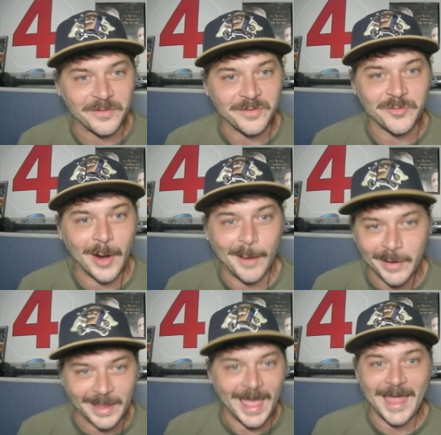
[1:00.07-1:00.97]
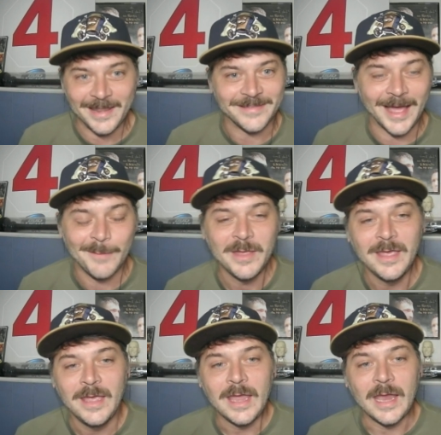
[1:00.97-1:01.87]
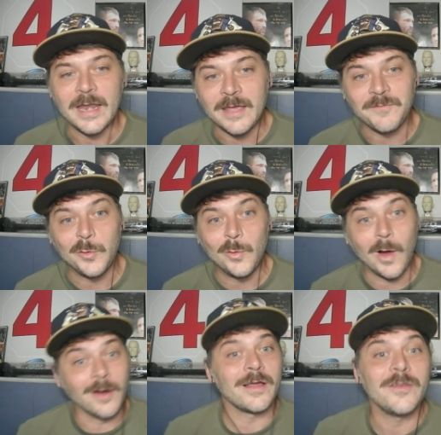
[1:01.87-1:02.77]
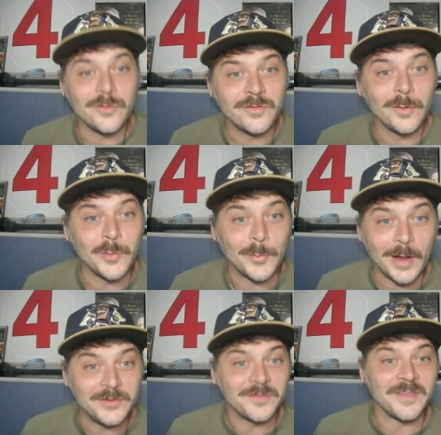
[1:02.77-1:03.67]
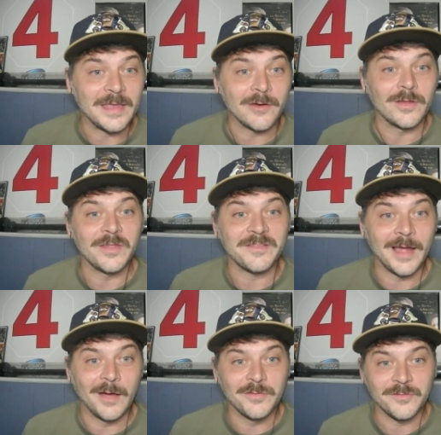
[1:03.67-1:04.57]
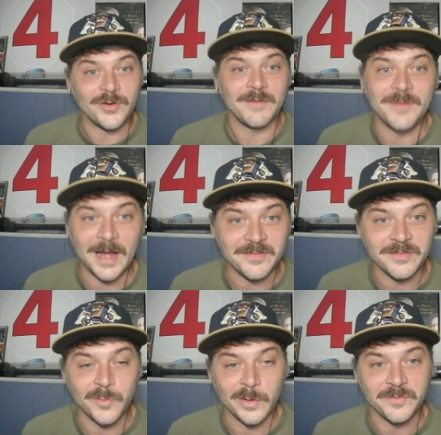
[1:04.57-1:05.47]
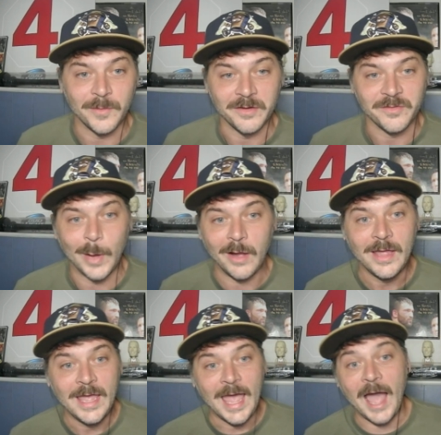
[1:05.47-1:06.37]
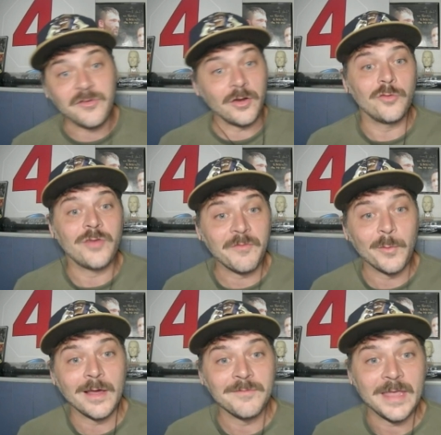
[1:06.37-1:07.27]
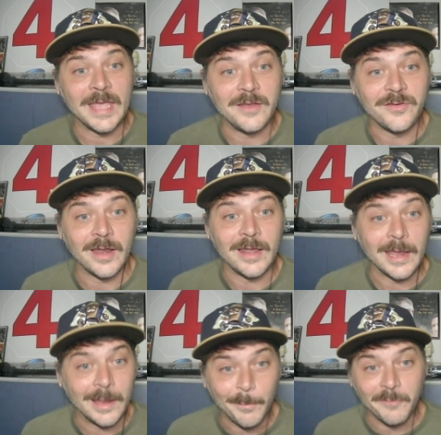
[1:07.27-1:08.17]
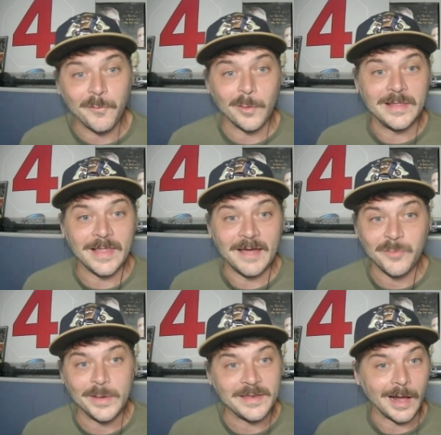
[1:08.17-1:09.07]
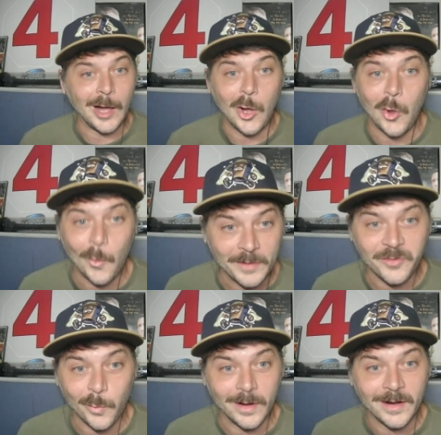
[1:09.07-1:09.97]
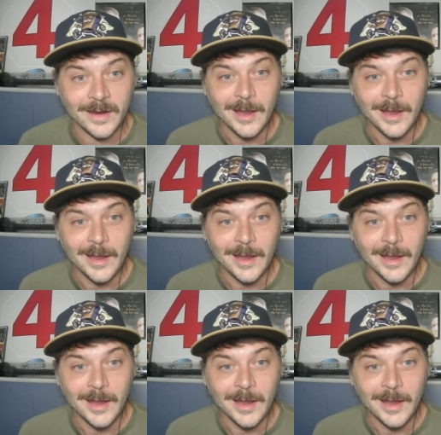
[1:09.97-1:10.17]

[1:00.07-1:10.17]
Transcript: subscribing ahead of time. And if you aren't on YouTube, you're probably used to hearing the sounds of Jeff Fox's voice first. Well, as you know, Jeff went on vacation. And before he left, we did a whole bunch of work